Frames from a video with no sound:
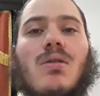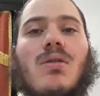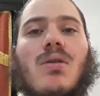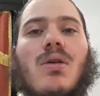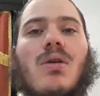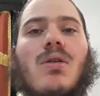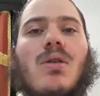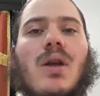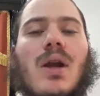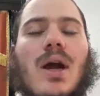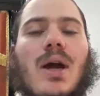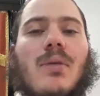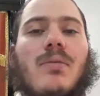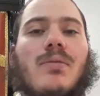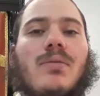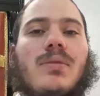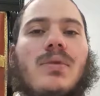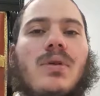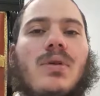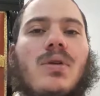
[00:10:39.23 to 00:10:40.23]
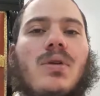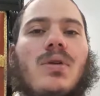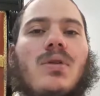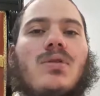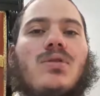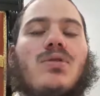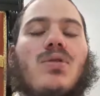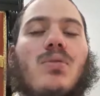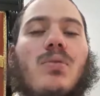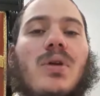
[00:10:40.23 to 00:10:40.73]
koil ram.
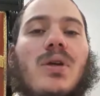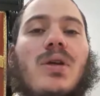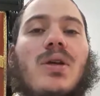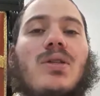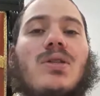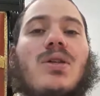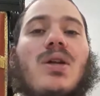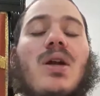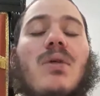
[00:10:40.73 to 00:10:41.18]
So Kitzur